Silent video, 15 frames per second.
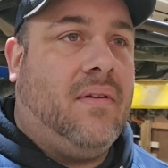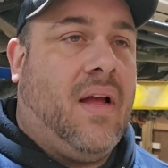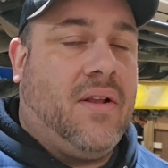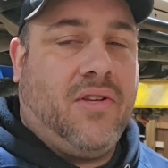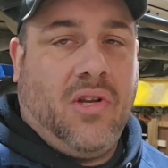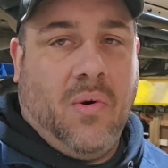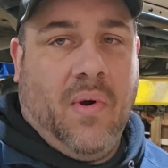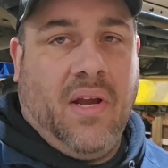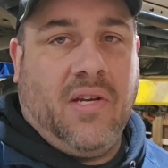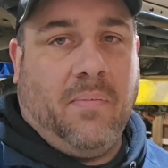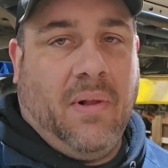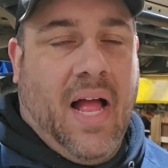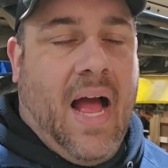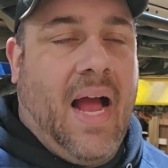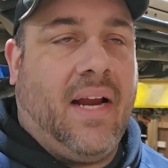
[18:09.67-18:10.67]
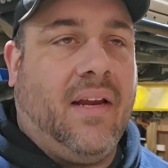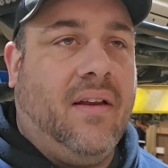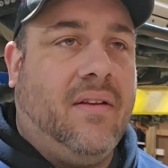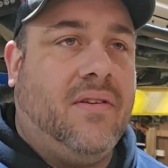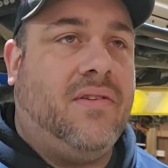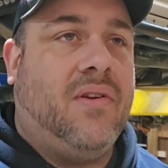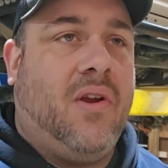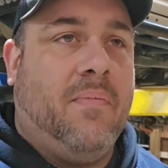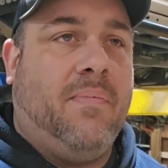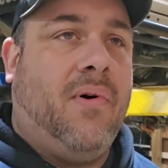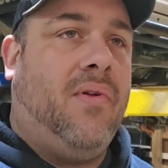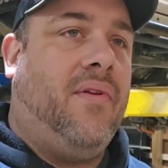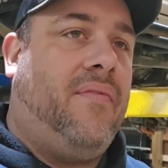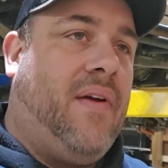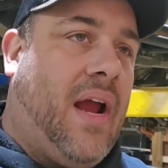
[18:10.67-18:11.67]
a 2-inch block, so you
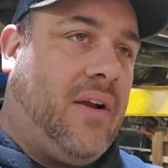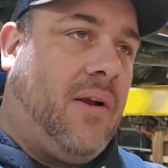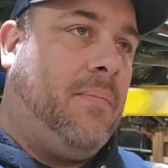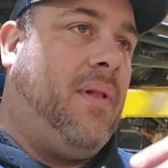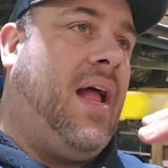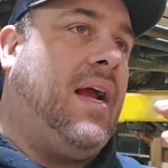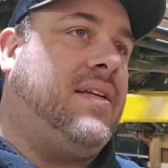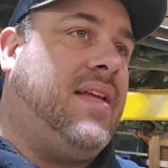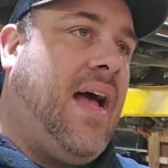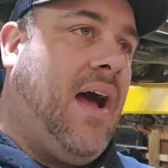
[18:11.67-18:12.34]
pull the factory blocks